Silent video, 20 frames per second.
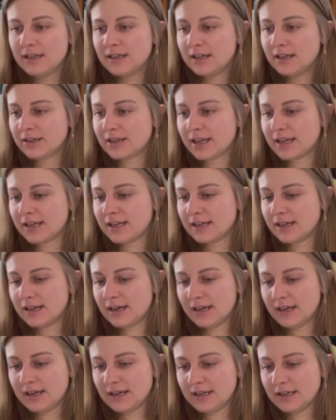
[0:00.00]
Okay,
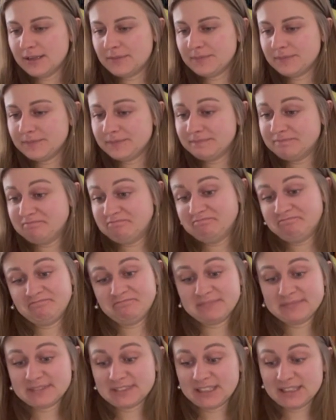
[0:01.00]

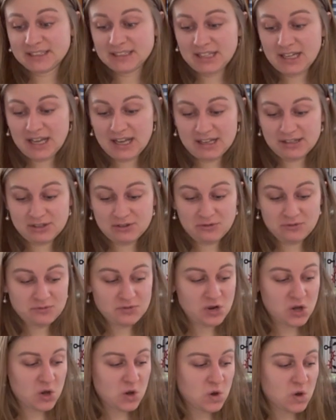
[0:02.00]
I don't
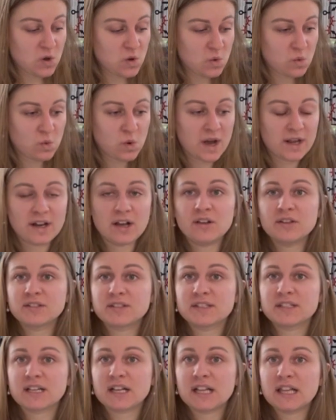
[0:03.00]
know what else
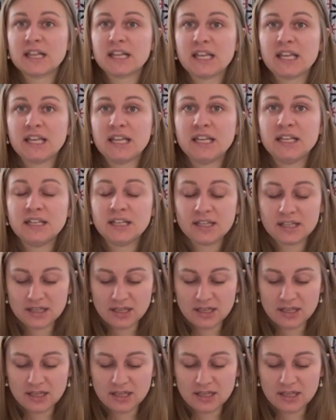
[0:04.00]
to clean